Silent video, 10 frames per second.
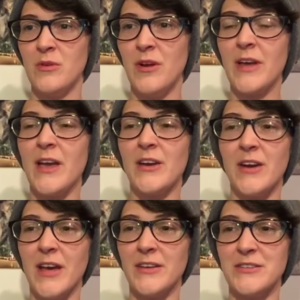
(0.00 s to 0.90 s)

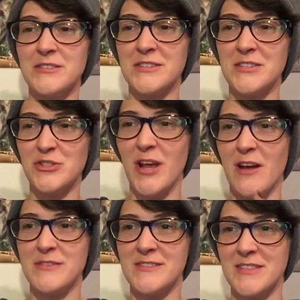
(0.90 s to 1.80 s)
Okay, you're just gonna trade
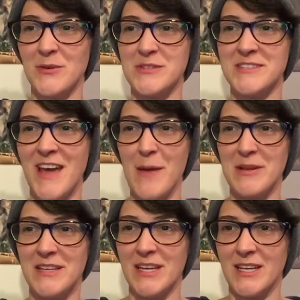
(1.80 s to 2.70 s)
off the old stab
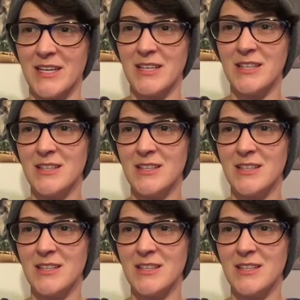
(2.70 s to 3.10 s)
and kick?